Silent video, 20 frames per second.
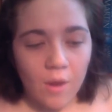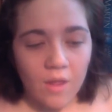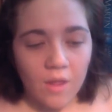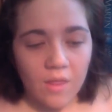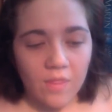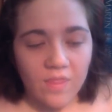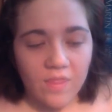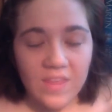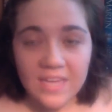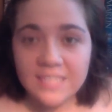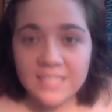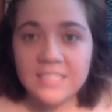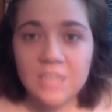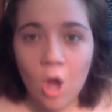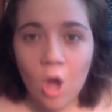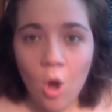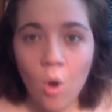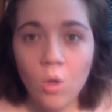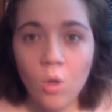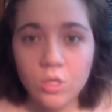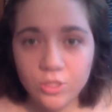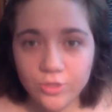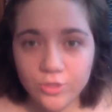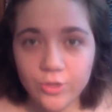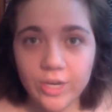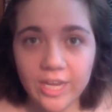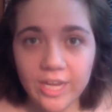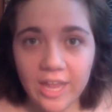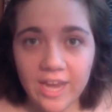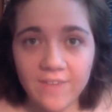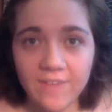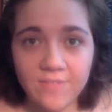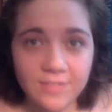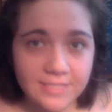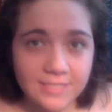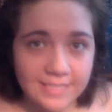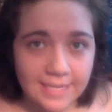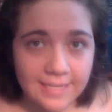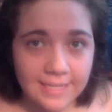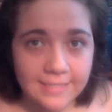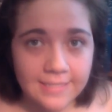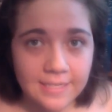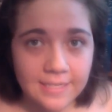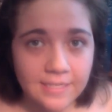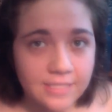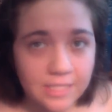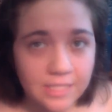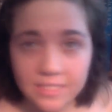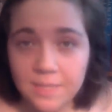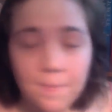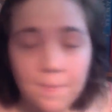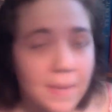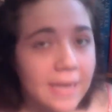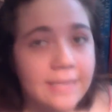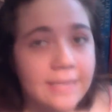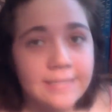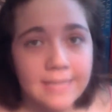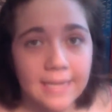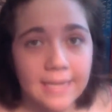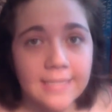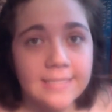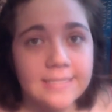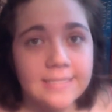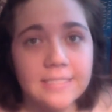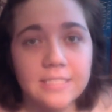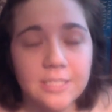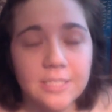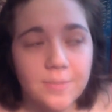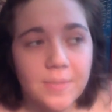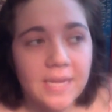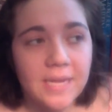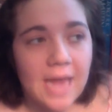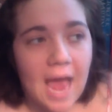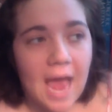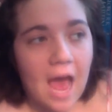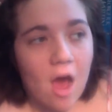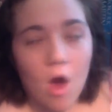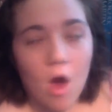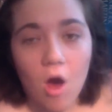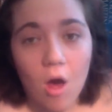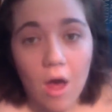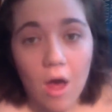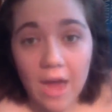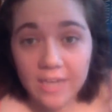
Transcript: this whole storyline for Sansa doesn't make sense to me at all.